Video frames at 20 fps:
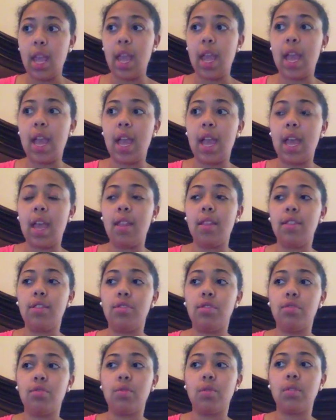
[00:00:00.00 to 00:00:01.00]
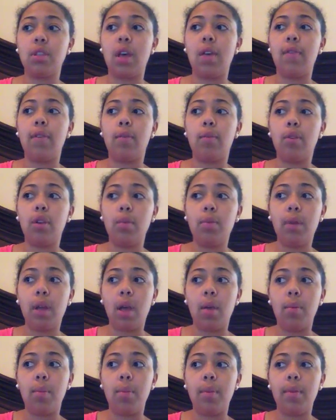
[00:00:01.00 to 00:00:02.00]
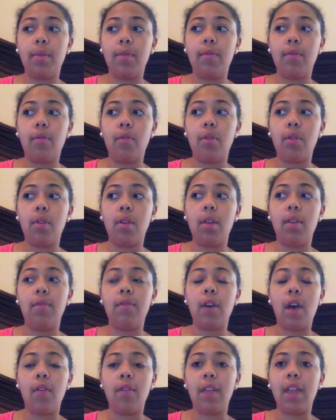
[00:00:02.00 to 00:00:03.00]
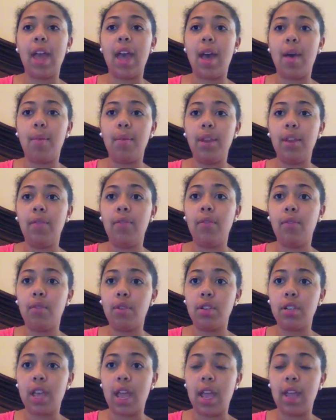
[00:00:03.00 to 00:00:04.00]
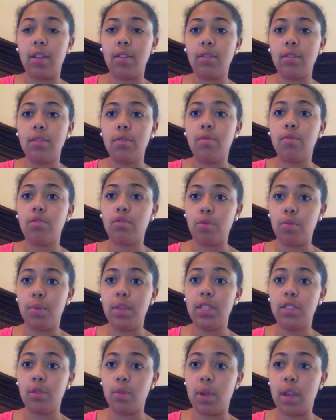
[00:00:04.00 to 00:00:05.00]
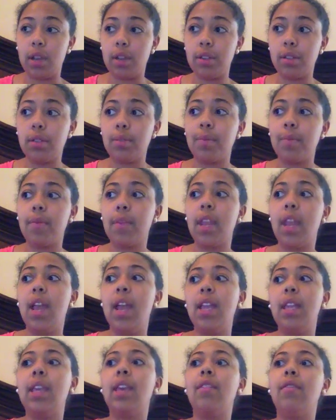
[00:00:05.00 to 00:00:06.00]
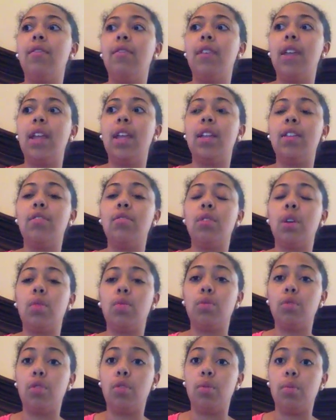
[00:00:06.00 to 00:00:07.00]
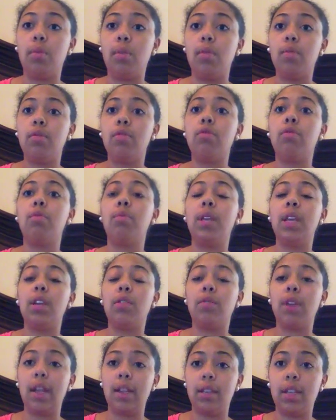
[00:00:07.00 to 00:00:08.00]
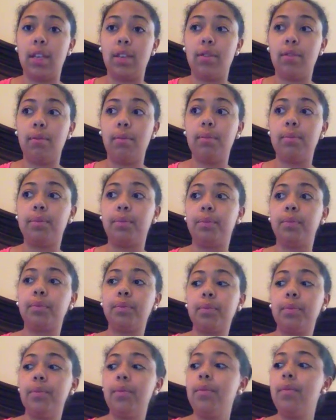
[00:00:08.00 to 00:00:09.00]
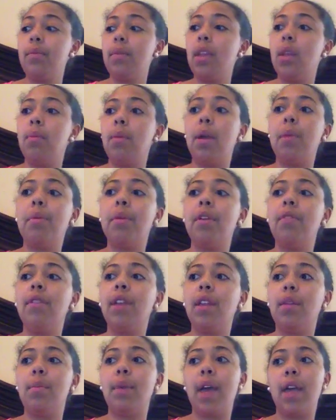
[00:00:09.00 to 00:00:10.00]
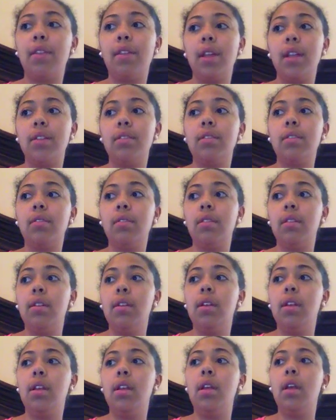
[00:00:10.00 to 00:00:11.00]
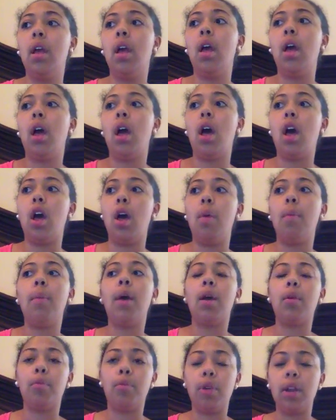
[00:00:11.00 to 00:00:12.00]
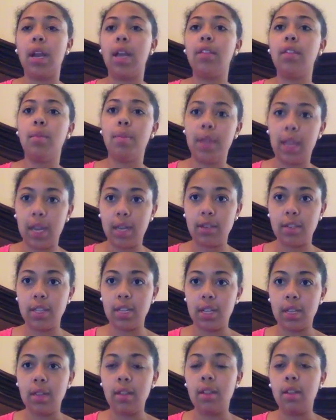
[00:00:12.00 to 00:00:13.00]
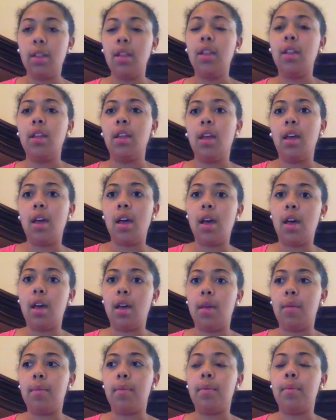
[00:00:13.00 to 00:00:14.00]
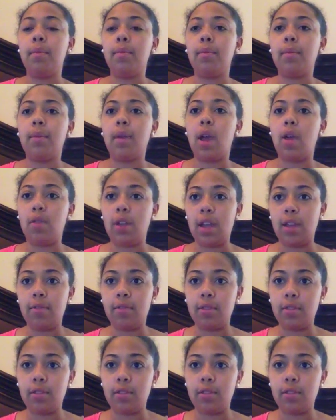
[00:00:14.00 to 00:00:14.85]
and the students will solve a word problem involving how many floor tiles, which will be squares, can fit into a room, which will be a rectangle. My abbreviated math lesson, I would point out the painting. I would have the